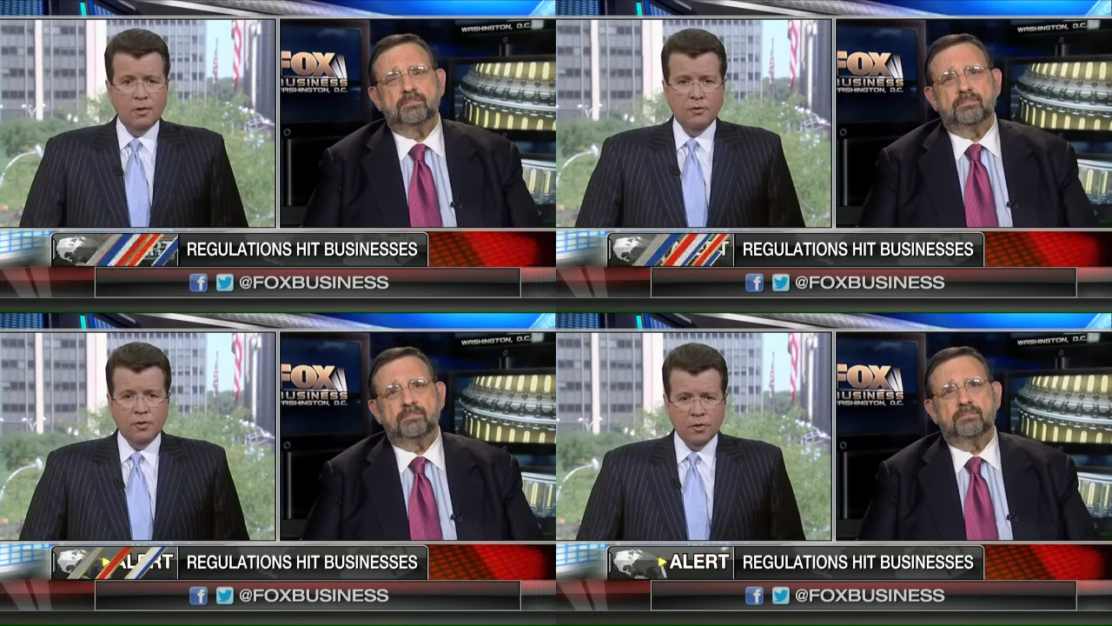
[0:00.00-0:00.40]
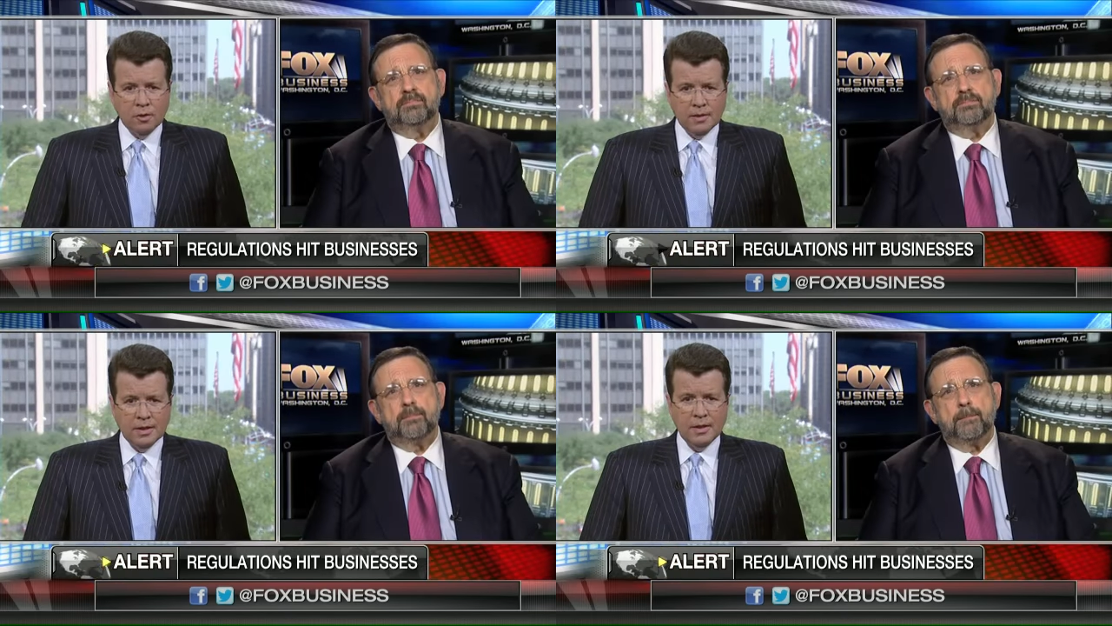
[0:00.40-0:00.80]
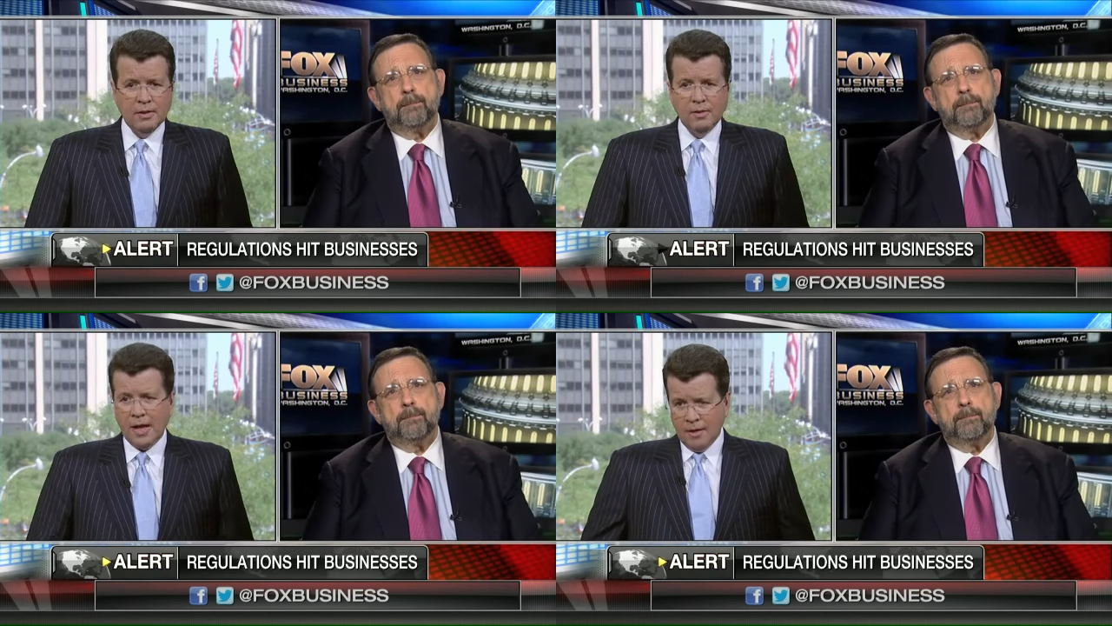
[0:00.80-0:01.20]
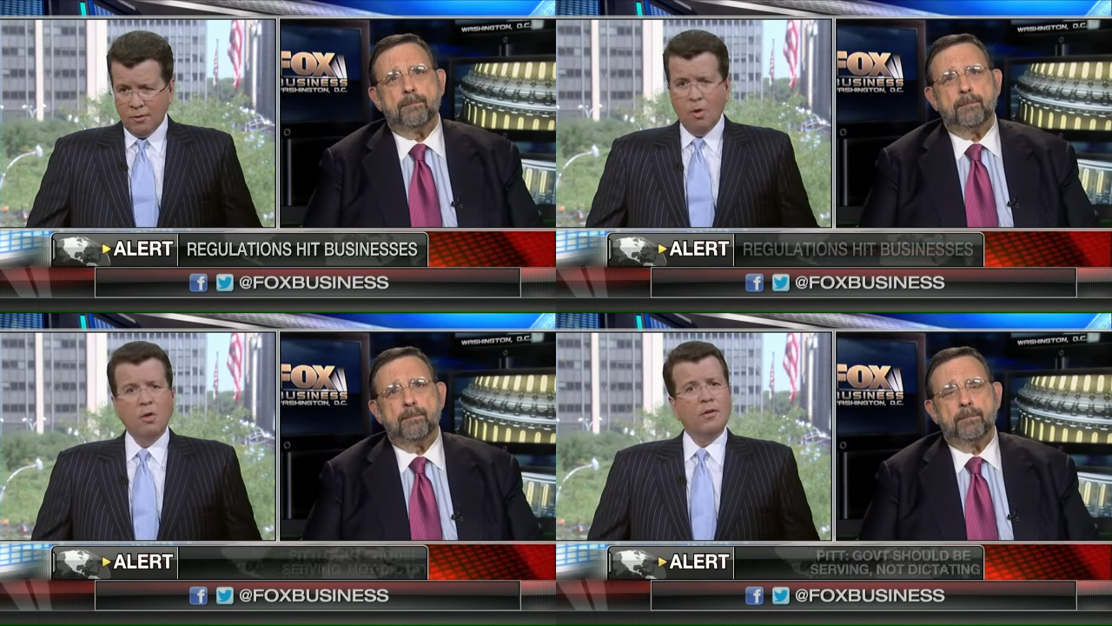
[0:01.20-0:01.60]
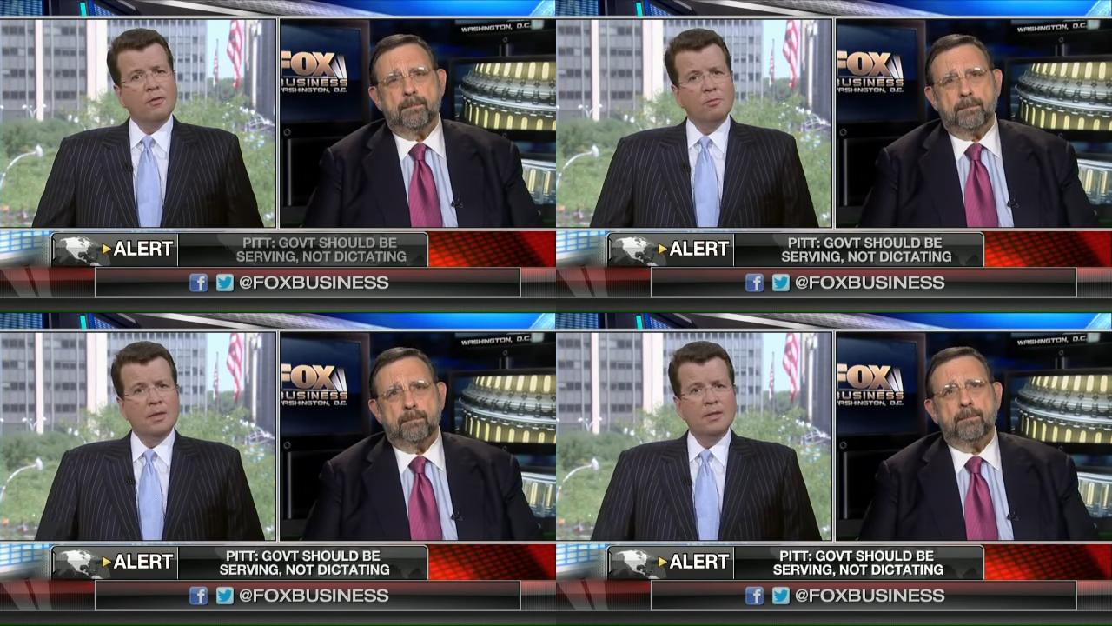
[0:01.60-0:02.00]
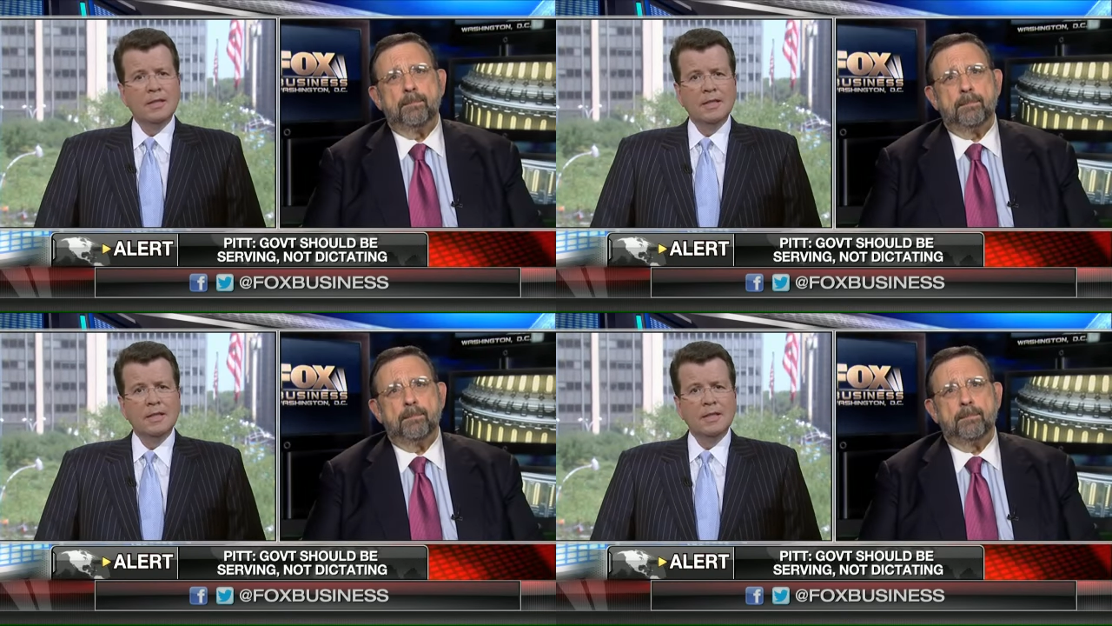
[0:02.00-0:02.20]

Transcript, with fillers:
Speaker 1: of serving, and that is all of government.